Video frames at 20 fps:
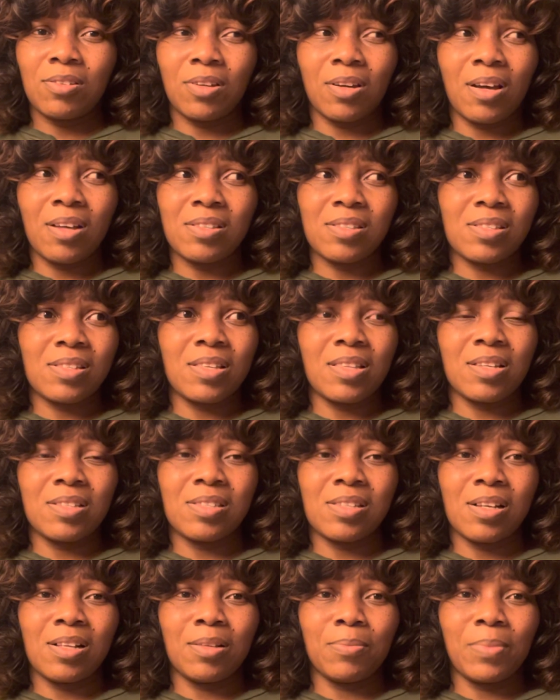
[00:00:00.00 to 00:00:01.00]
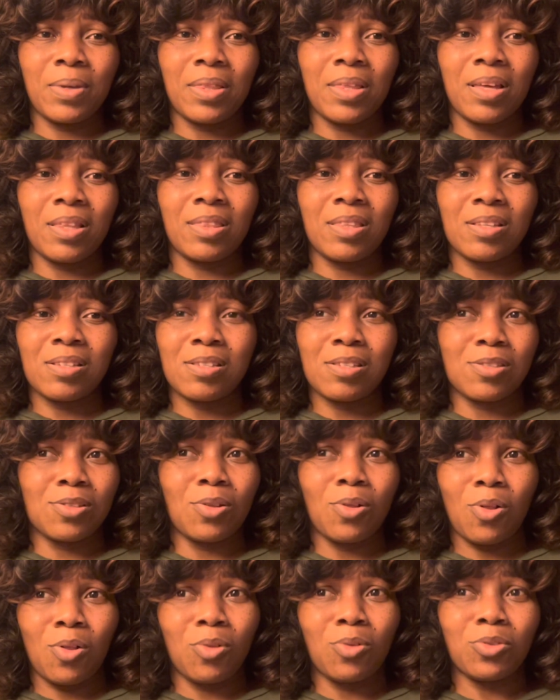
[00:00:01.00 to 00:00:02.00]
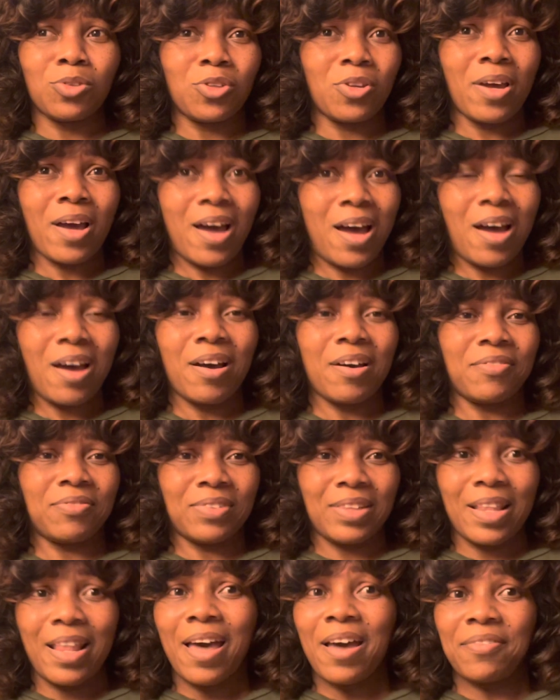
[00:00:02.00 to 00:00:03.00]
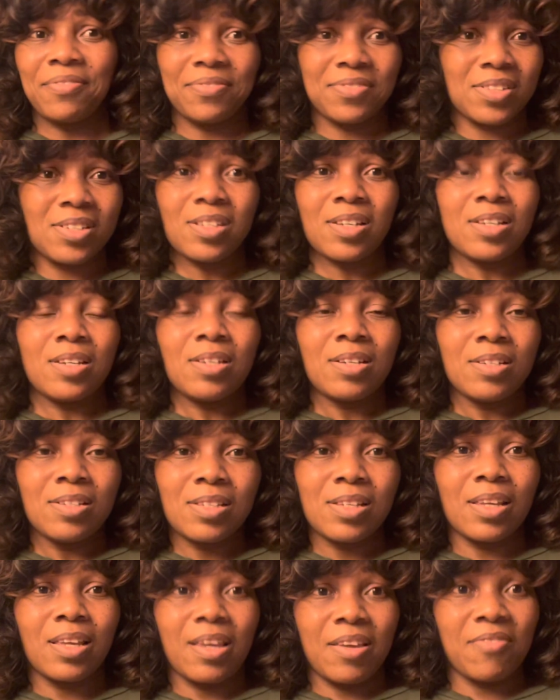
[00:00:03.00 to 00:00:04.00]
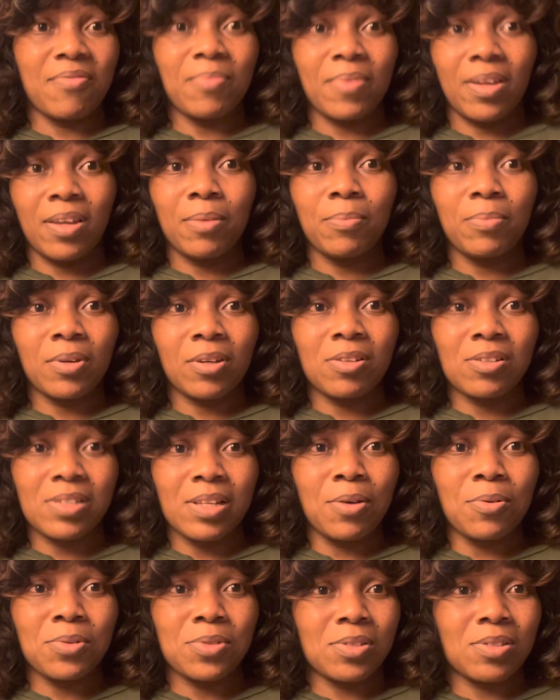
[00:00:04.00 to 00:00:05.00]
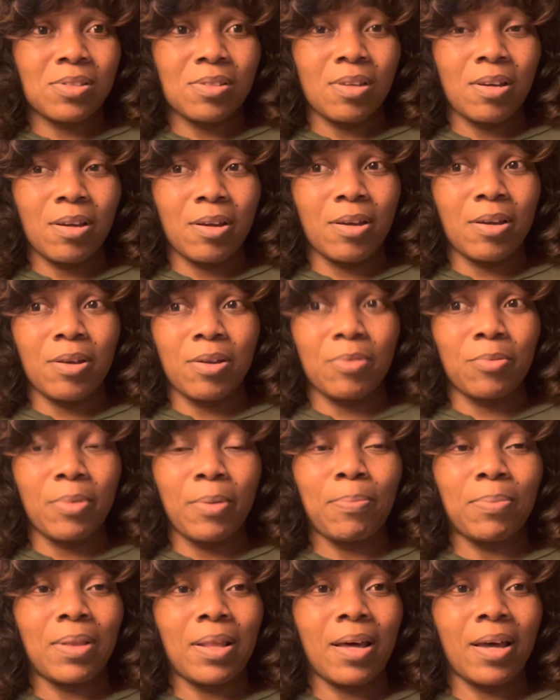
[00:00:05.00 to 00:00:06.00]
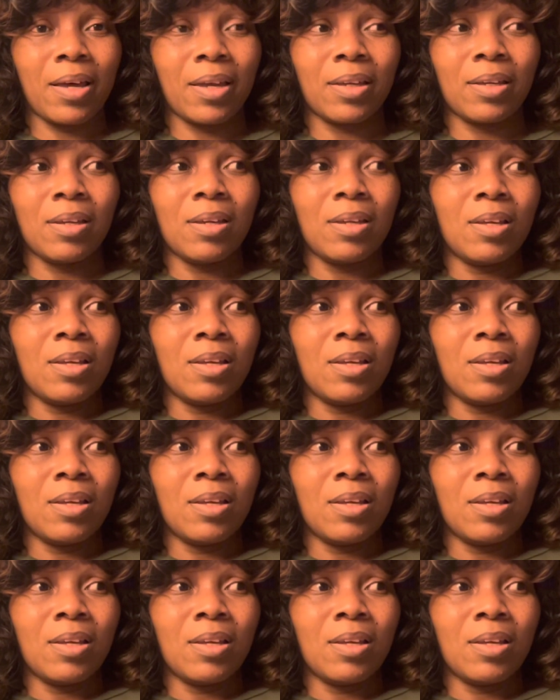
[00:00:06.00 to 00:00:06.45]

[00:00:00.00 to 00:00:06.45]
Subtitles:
you can't sit and tell me that this is all you have left to give me, because that was her reply.